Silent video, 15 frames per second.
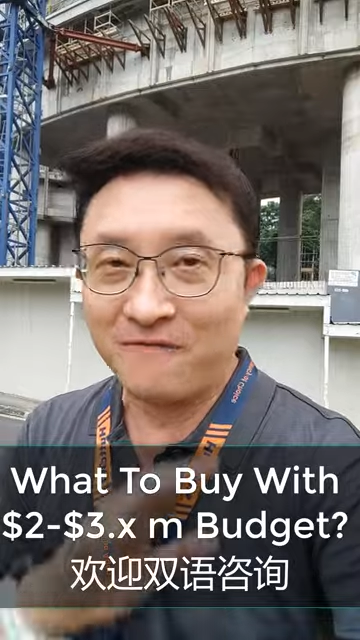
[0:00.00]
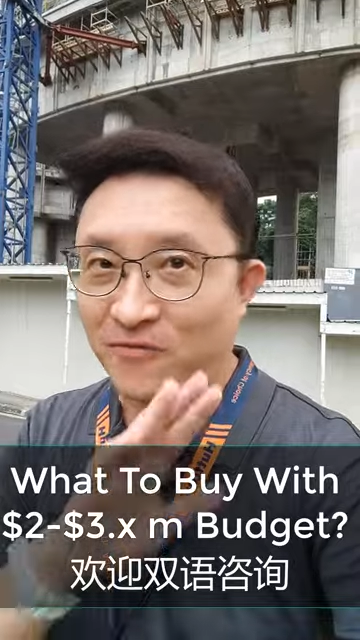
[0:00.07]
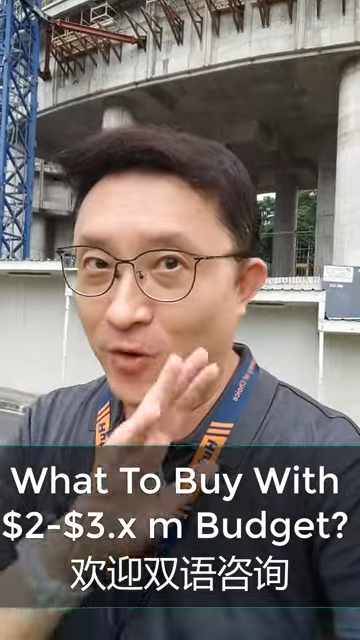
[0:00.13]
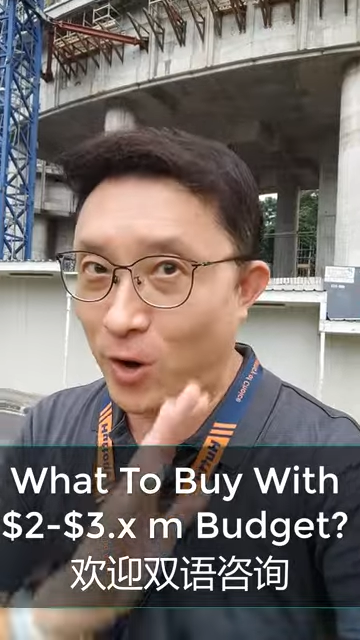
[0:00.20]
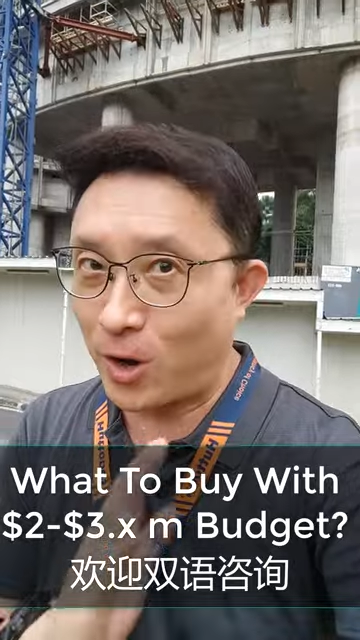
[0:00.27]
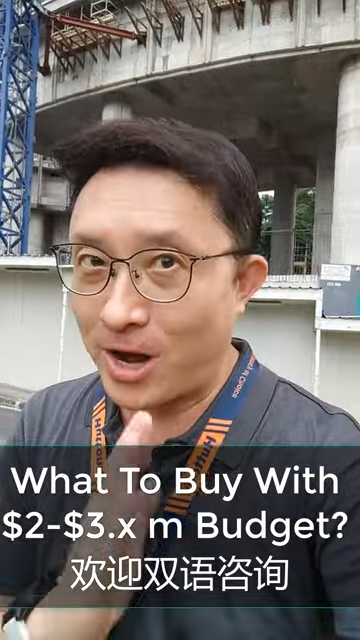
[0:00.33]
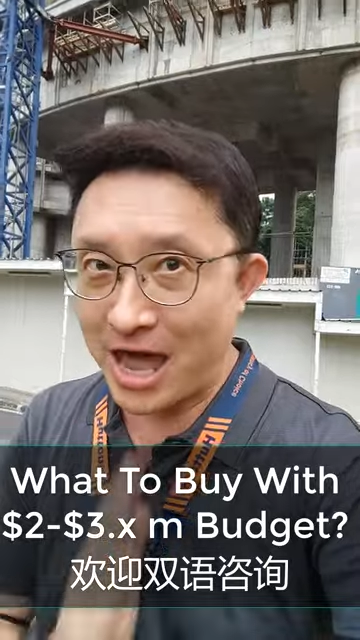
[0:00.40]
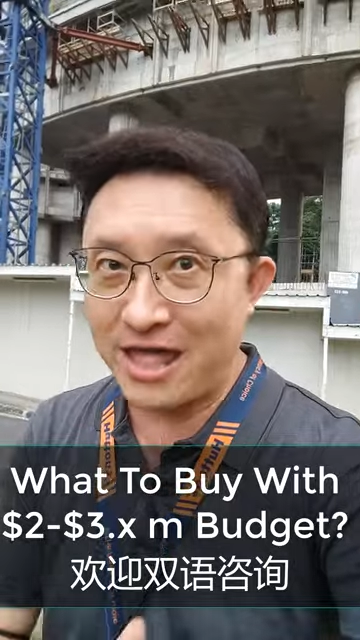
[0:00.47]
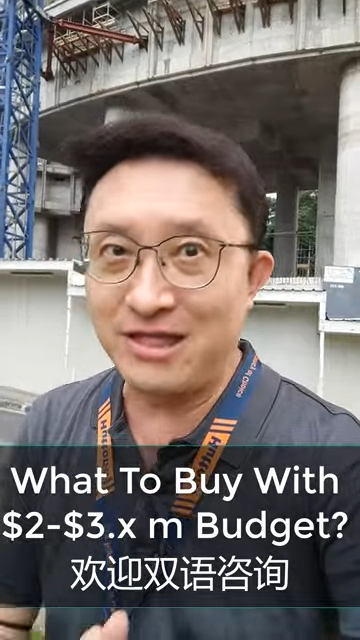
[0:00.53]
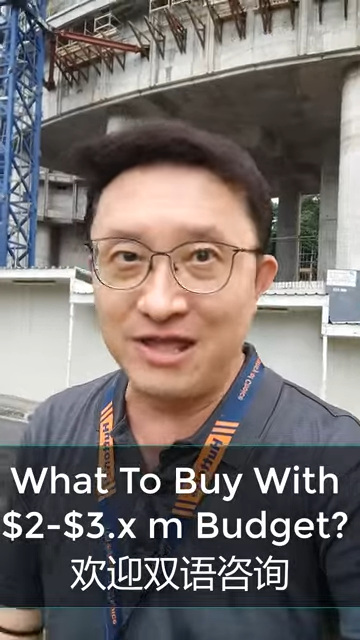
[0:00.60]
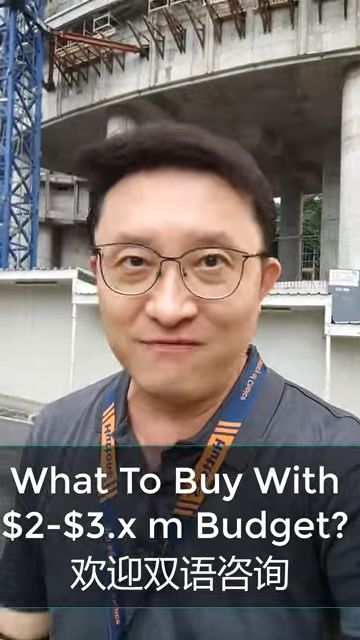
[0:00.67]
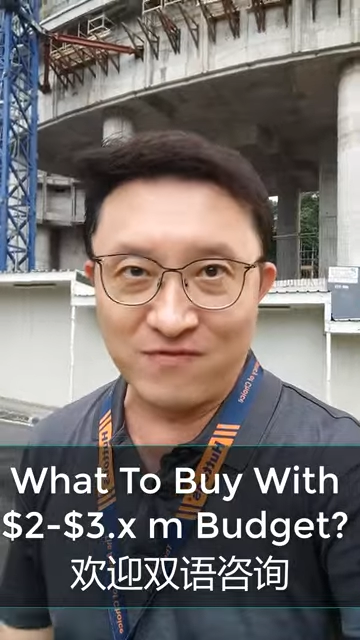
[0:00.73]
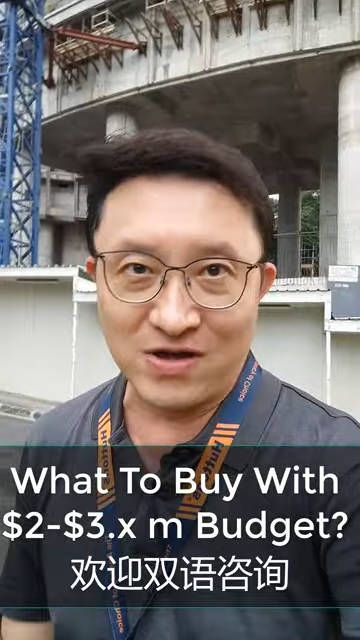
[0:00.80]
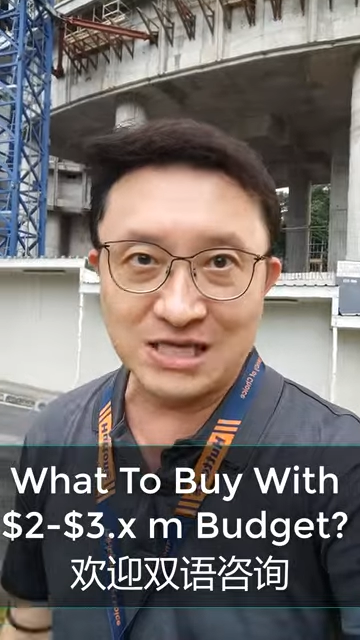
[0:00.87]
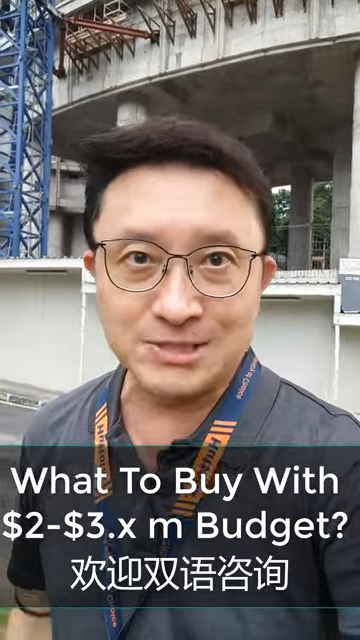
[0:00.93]
for an
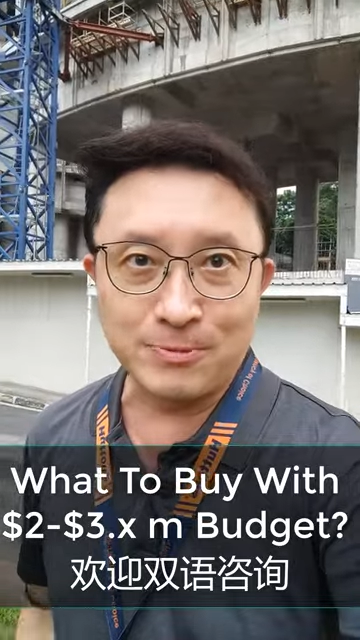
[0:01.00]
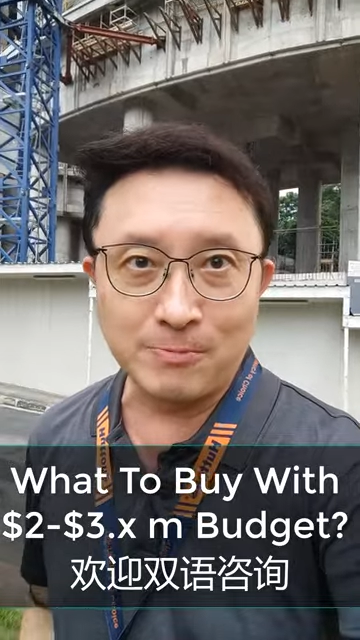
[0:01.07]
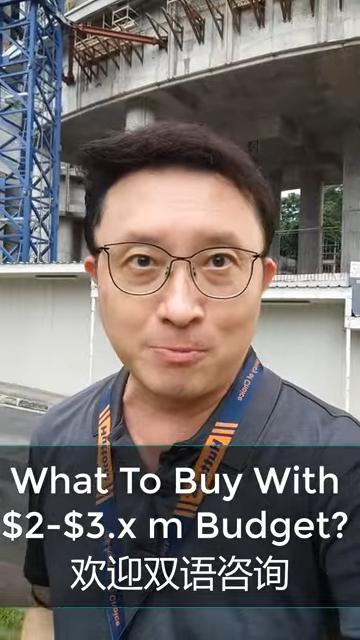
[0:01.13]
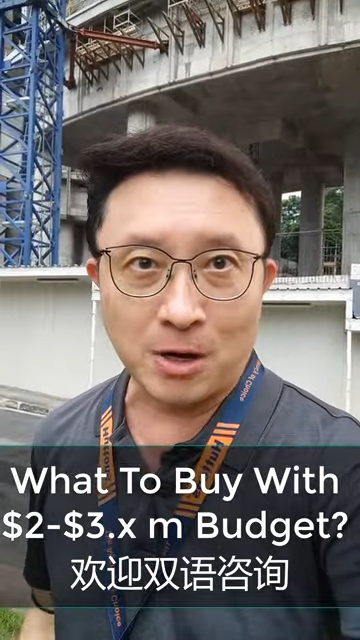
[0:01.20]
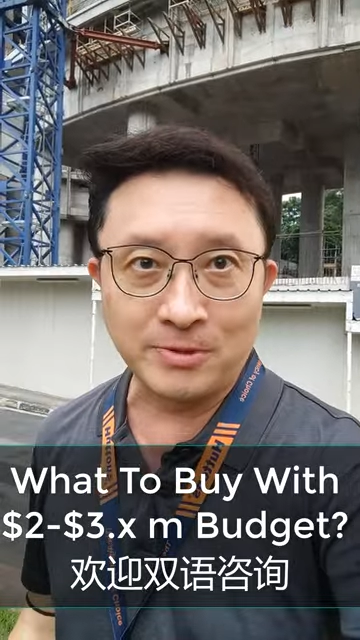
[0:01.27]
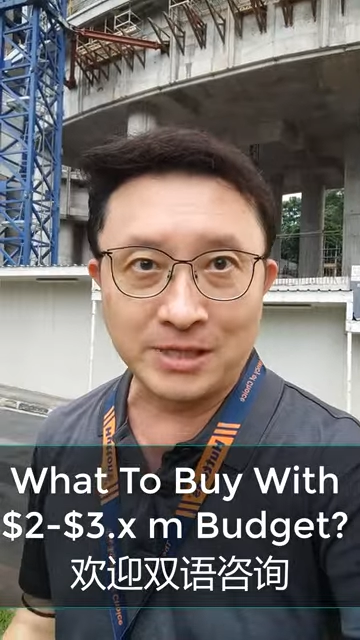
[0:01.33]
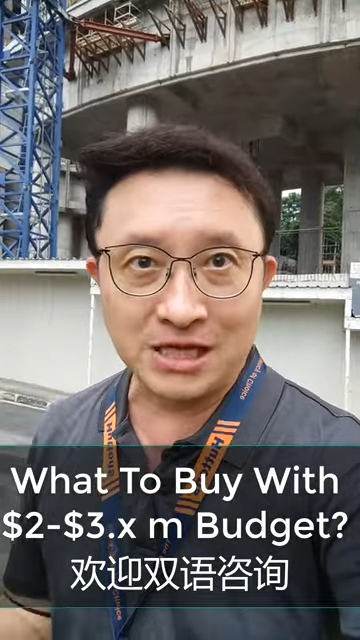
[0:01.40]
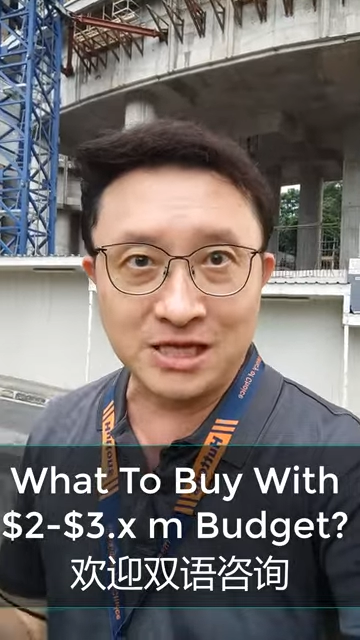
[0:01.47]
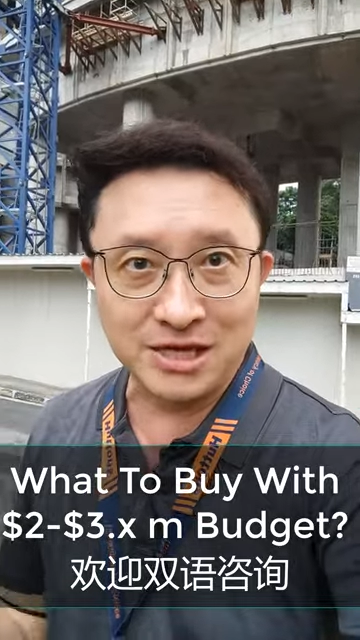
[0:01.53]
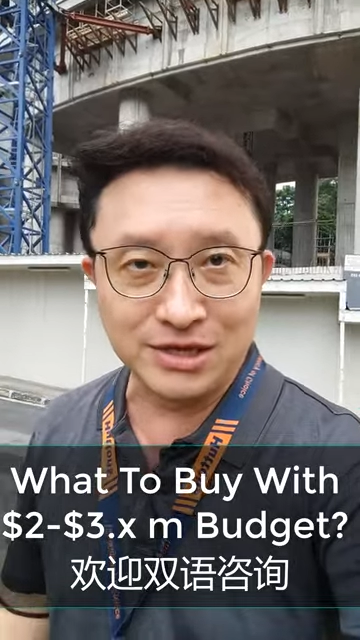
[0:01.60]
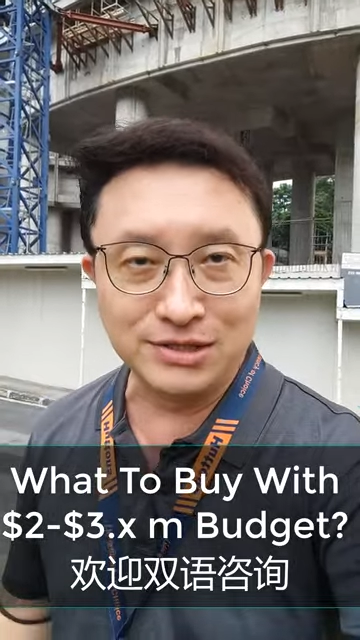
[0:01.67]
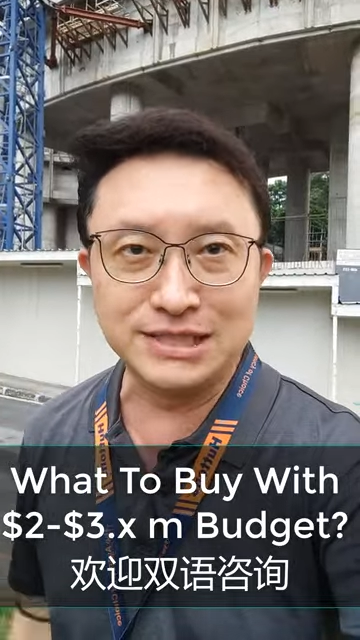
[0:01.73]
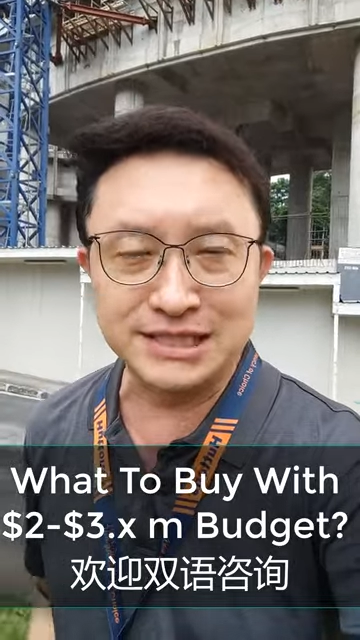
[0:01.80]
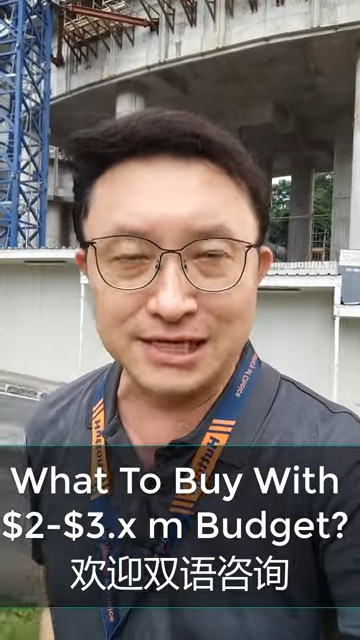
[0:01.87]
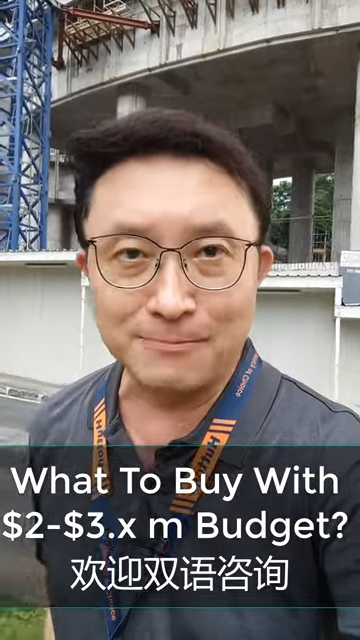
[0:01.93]
investment property here
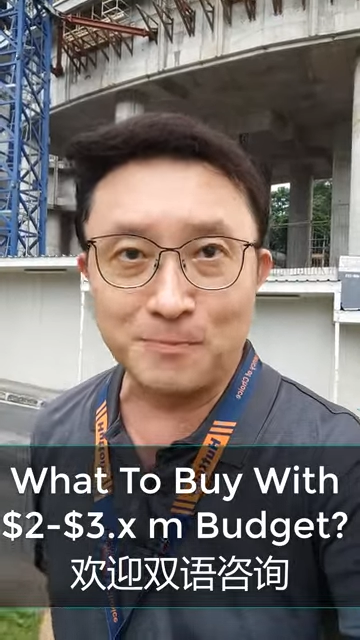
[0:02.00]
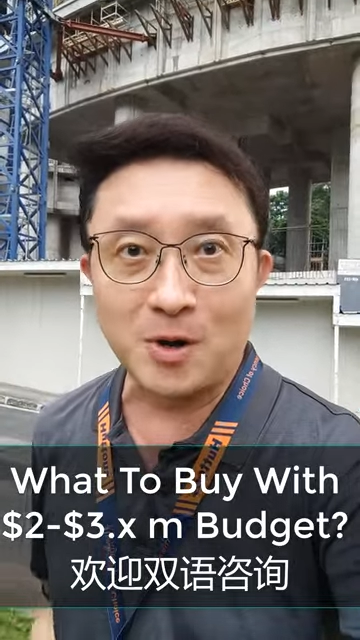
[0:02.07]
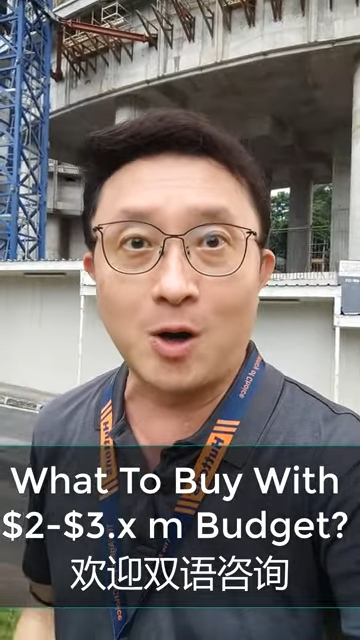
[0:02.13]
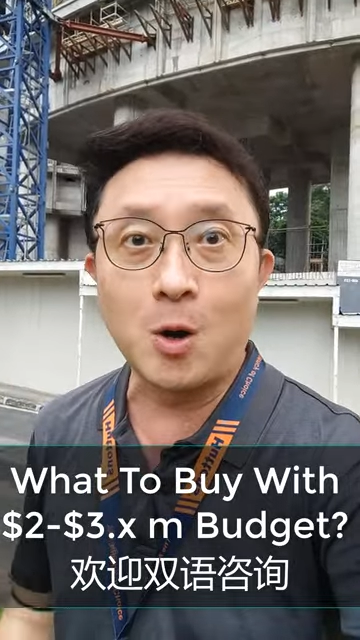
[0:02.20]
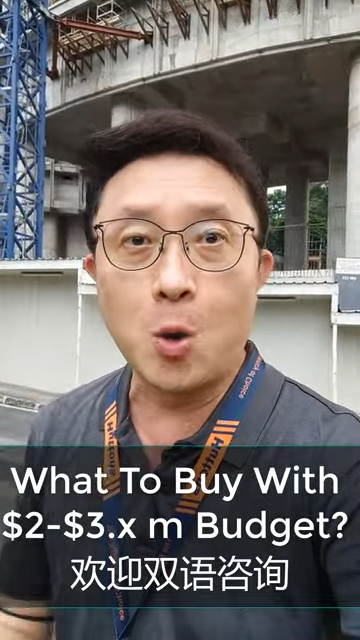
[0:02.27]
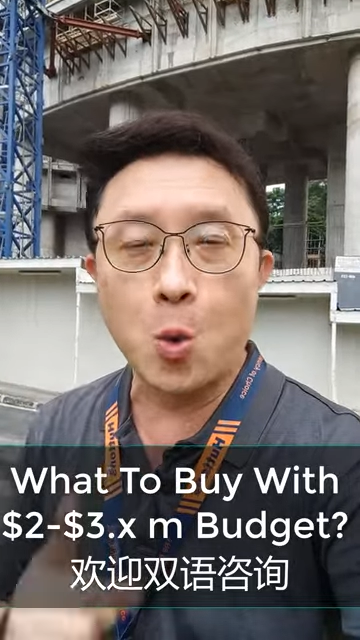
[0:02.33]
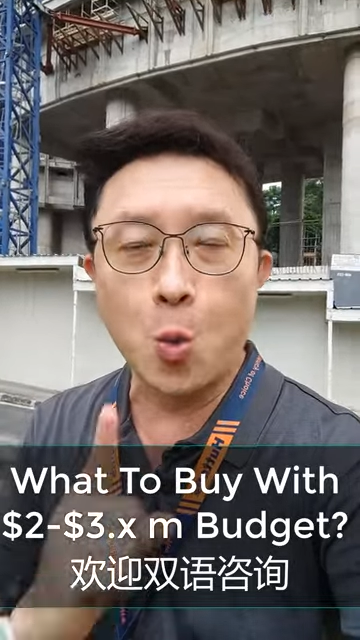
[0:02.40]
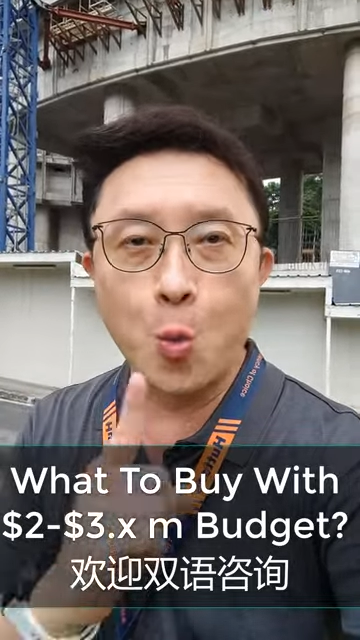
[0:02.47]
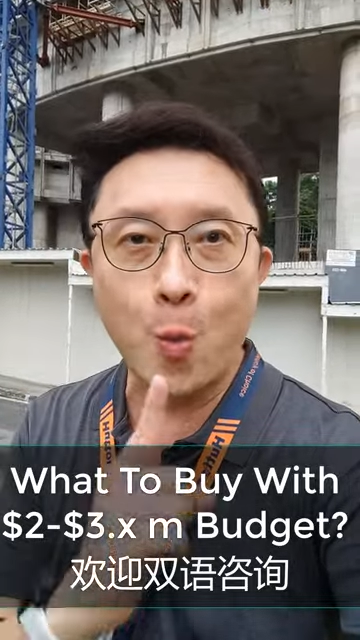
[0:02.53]
in Singapore,